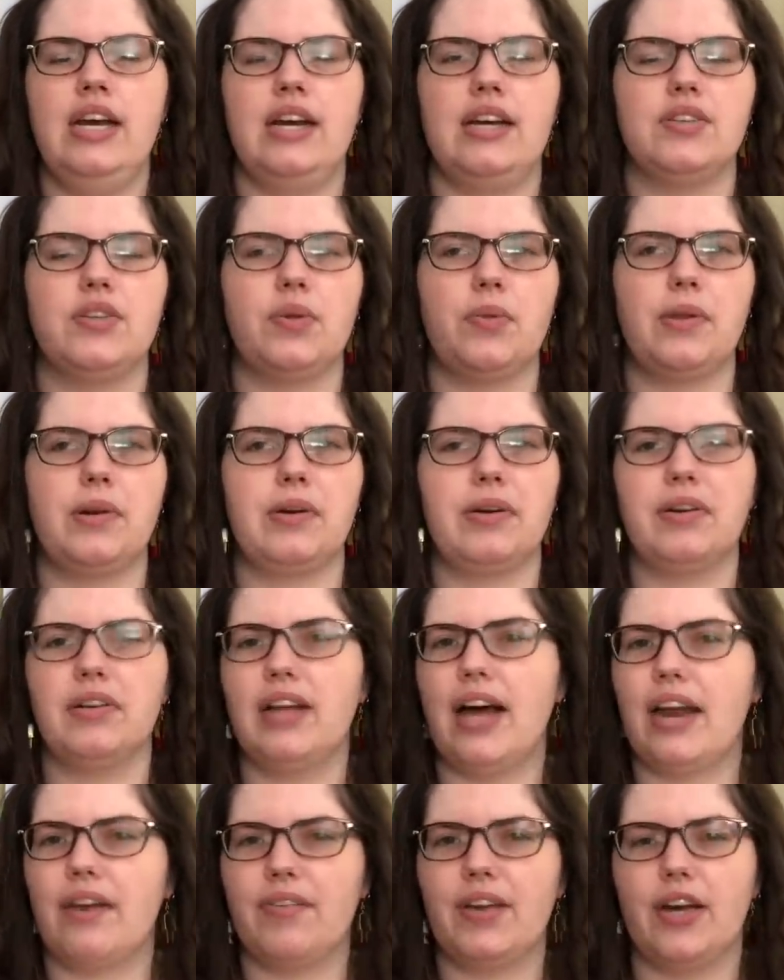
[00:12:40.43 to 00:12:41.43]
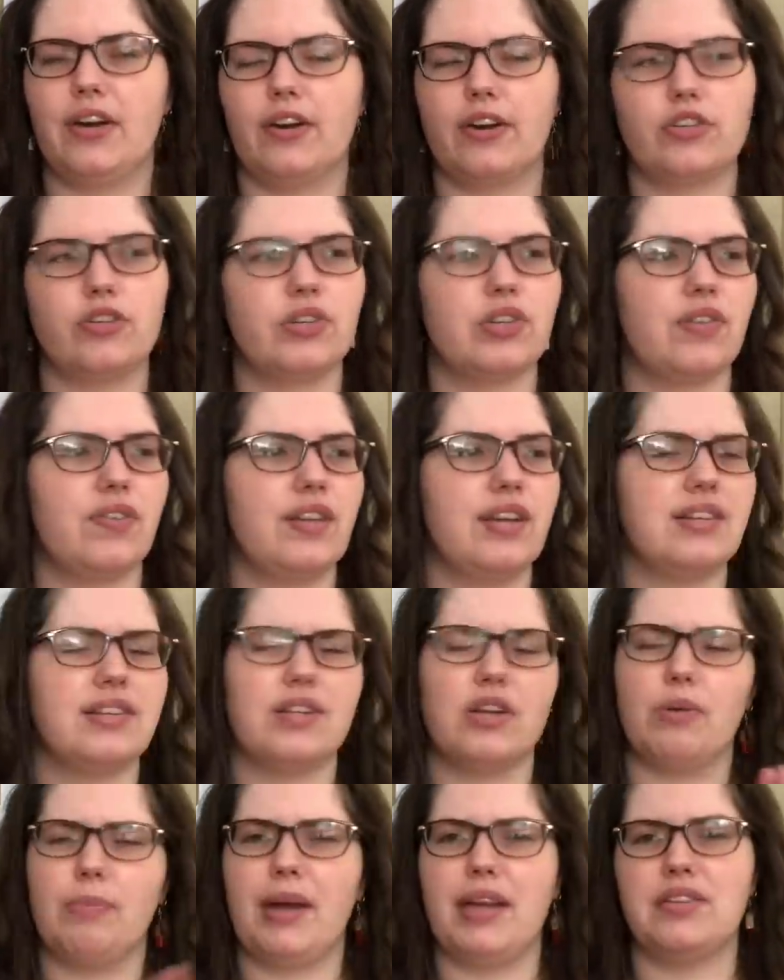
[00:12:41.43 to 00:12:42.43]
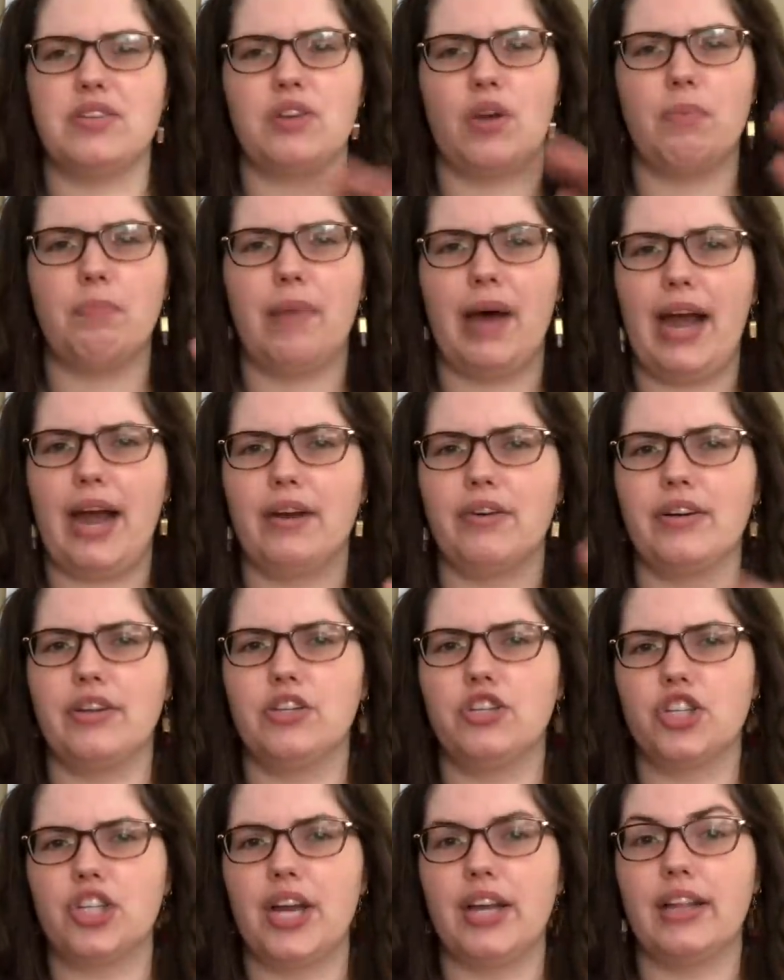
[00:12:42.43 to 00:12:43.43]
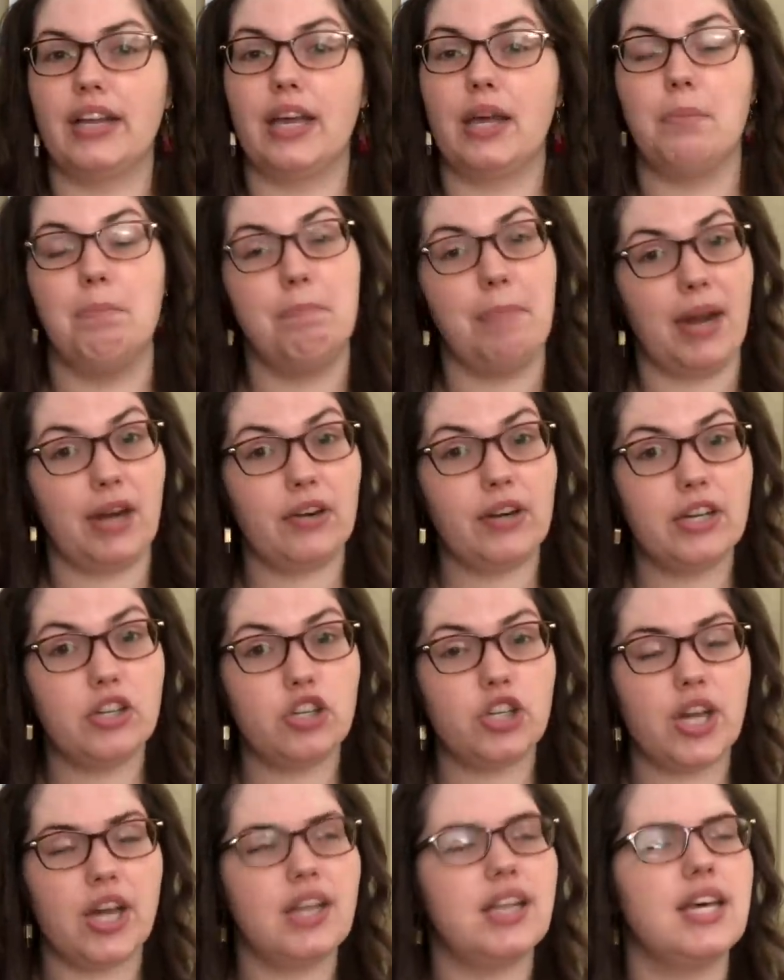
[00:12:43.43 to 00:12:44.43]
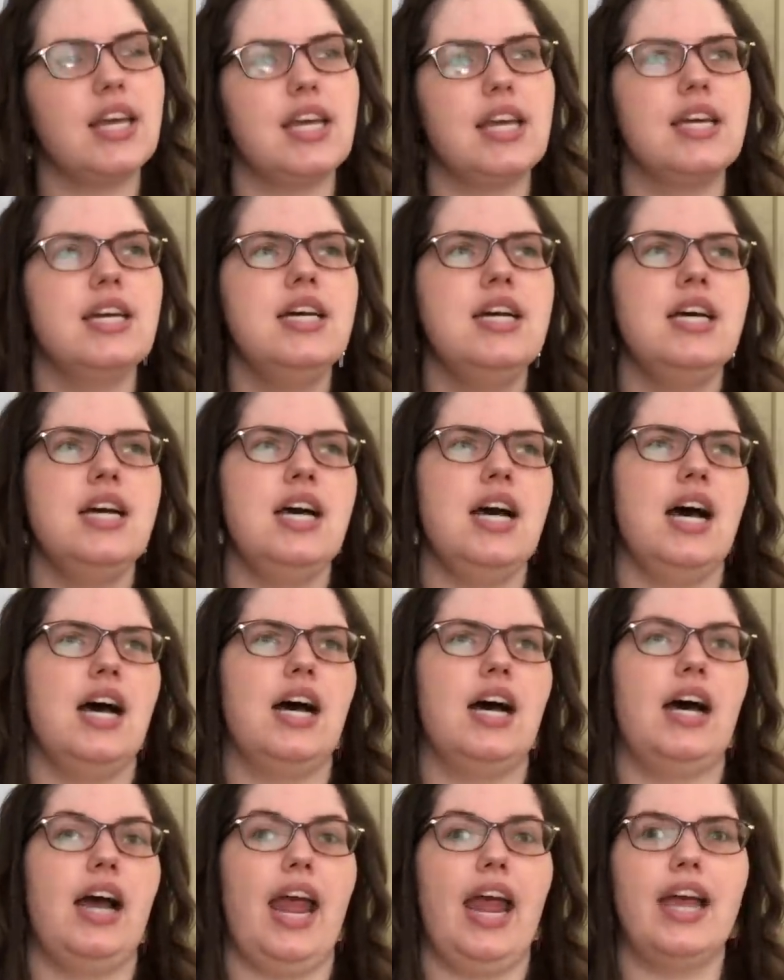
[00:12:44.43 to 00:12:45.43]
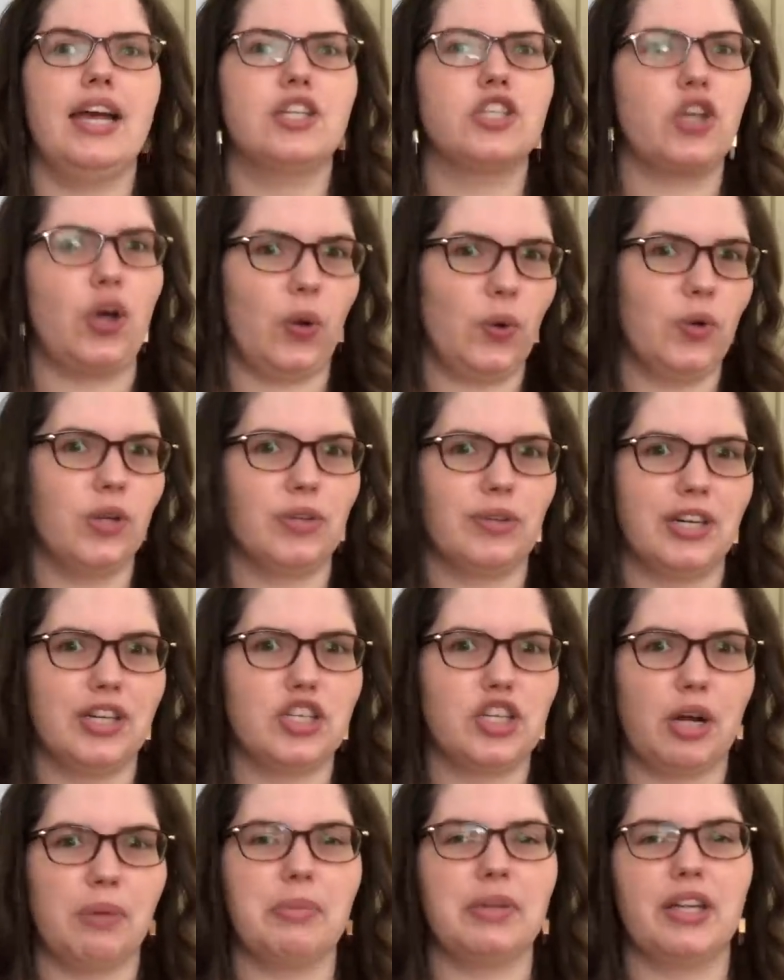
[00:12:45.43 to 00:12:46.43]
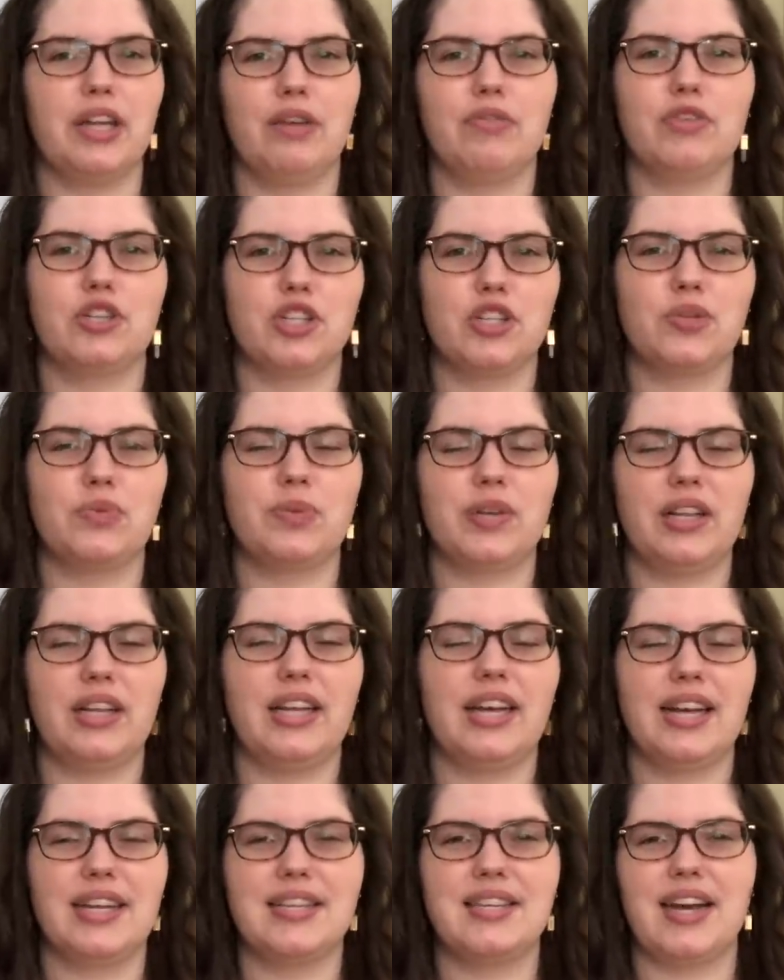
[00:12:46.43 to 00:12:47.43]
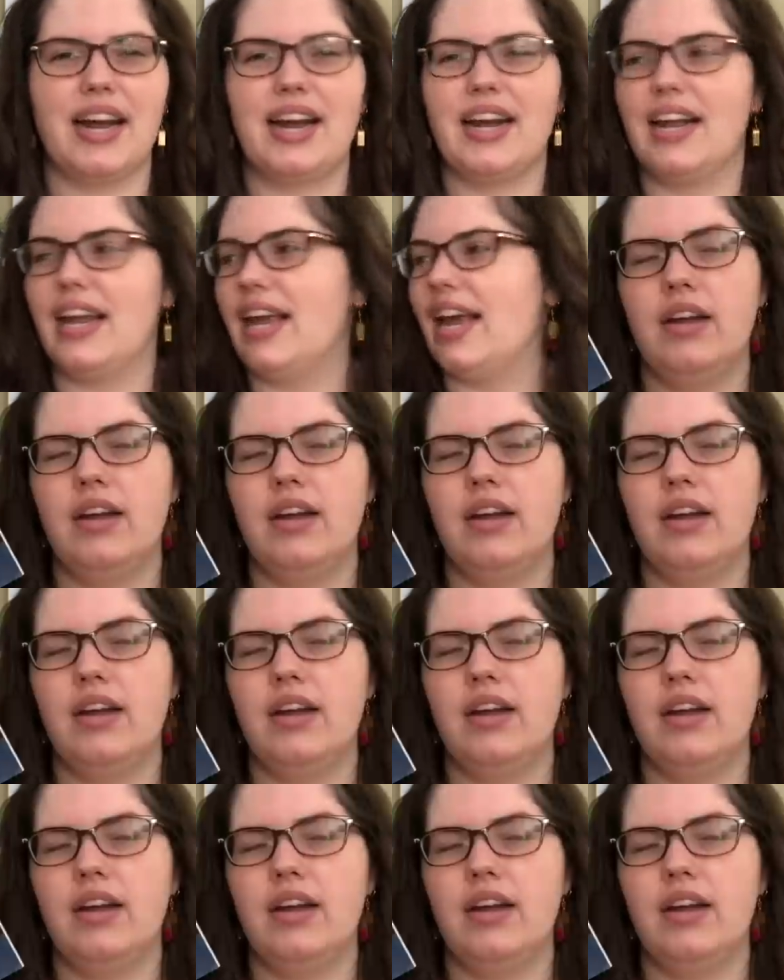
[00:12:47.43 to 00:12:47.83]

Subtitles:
So there are a lot of characters in this that are based on Byron, Shelley, Mary Shelley, and Coleridge, I believe, which is really exciting.